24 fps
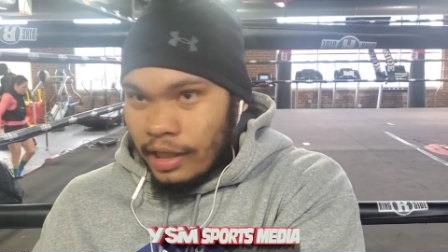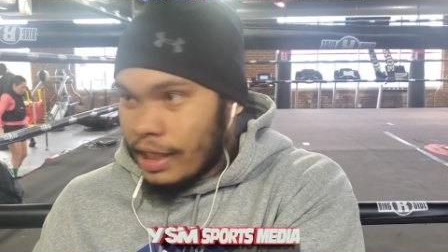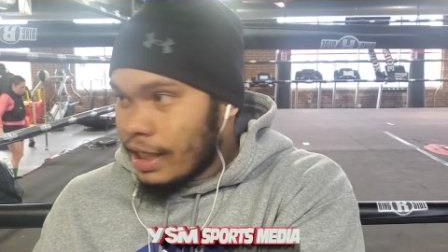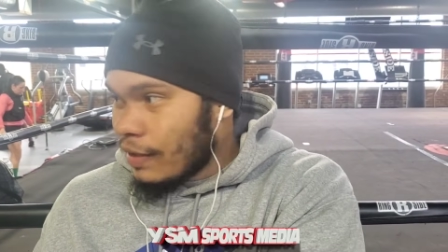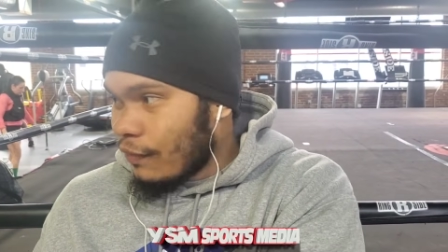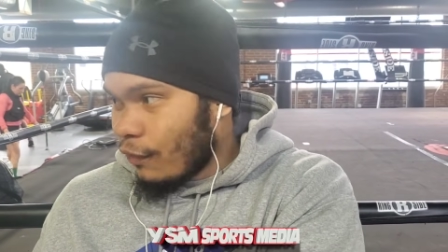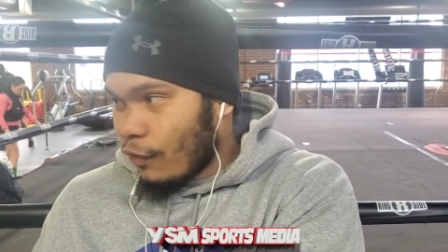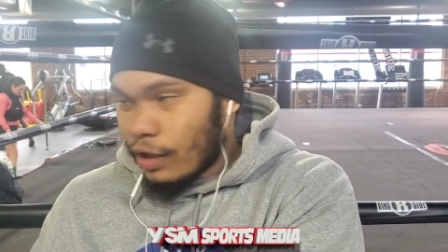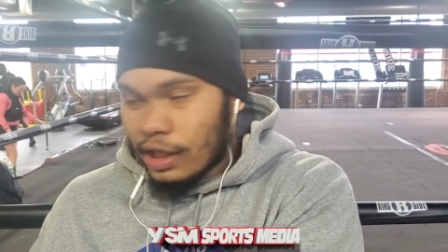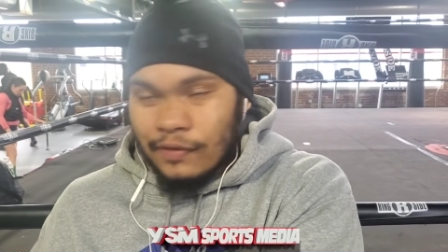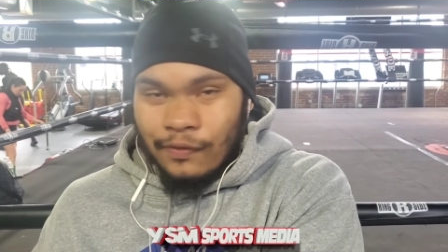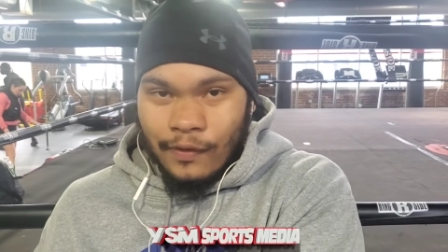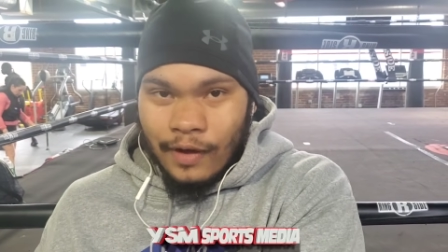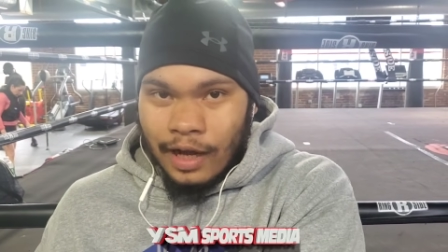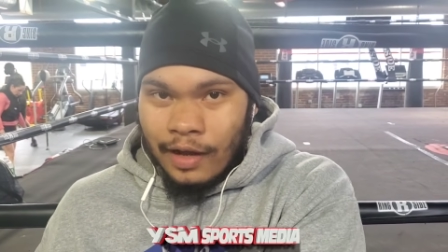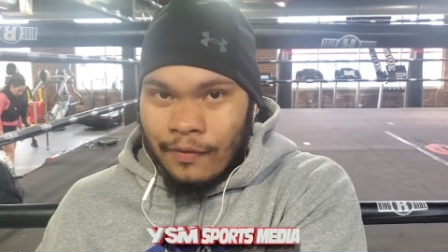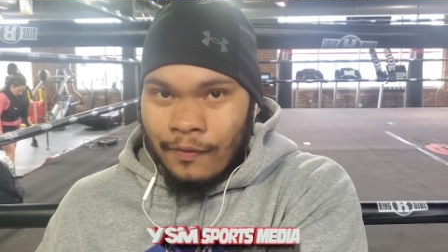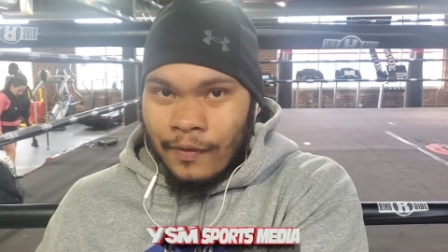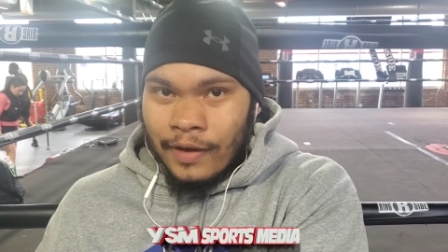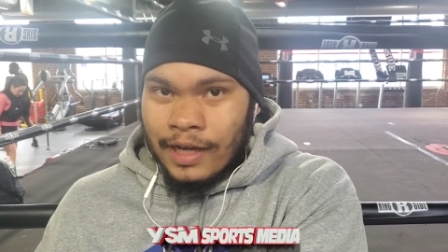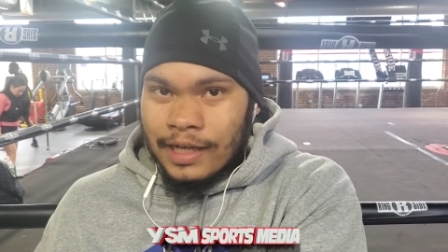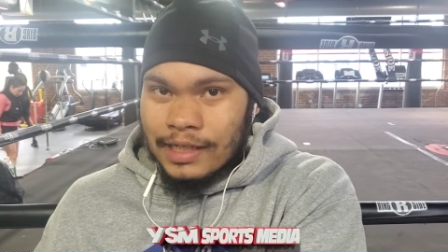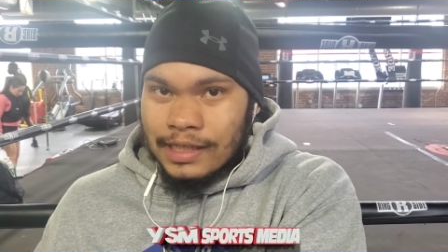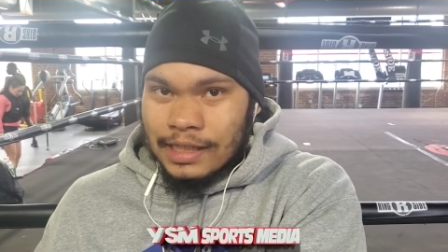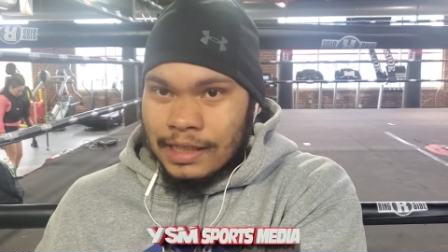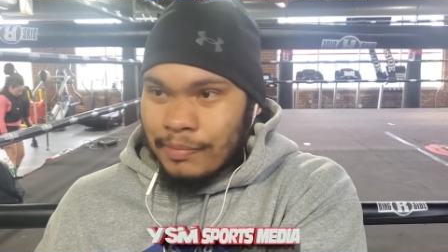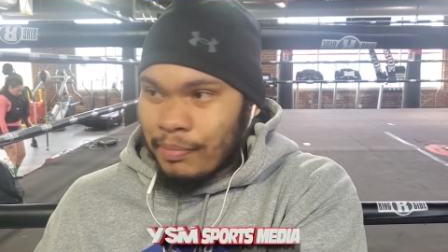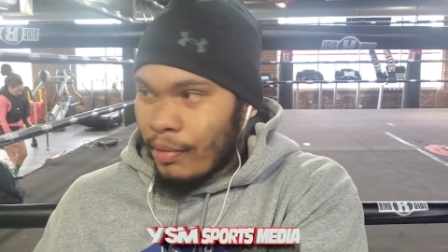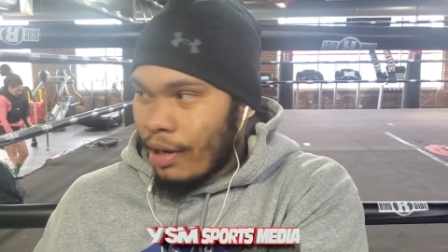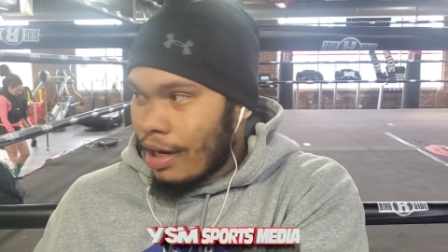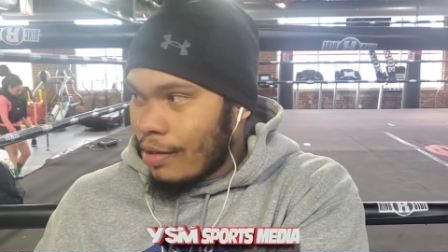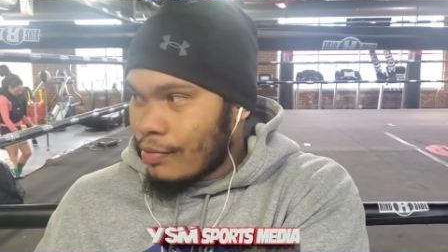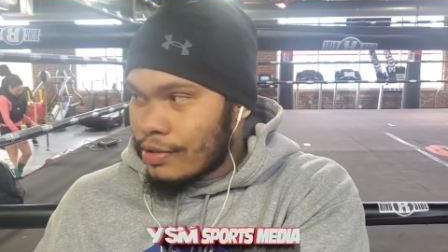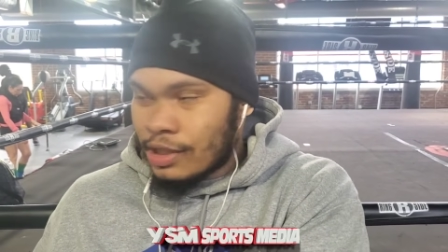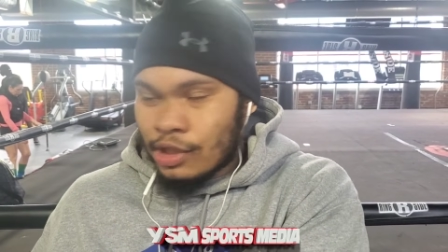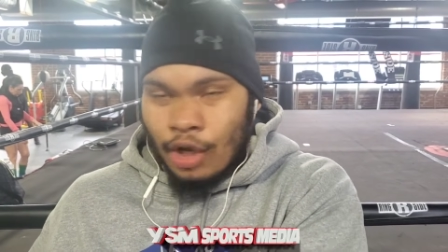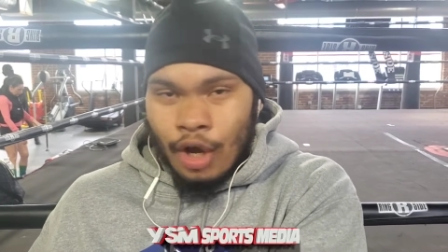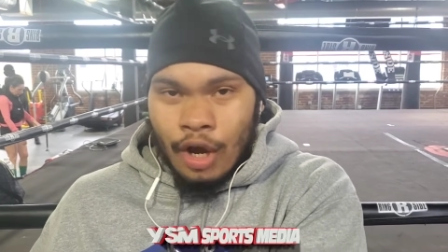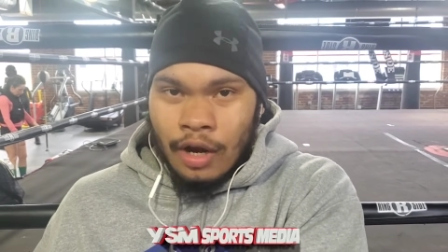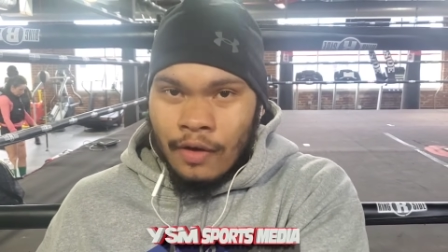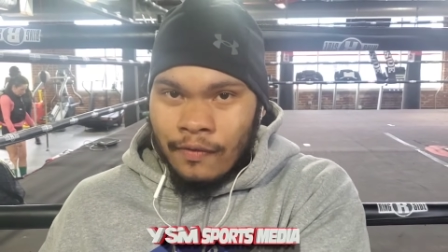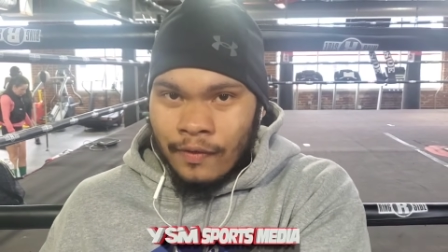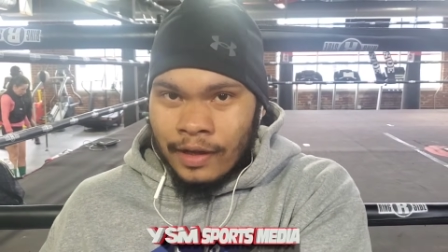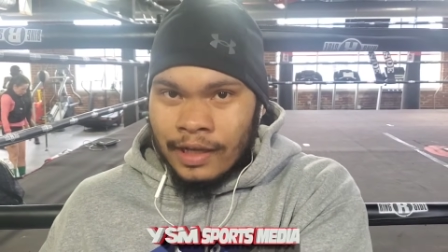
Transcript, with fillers: His first five fights, it probably was dog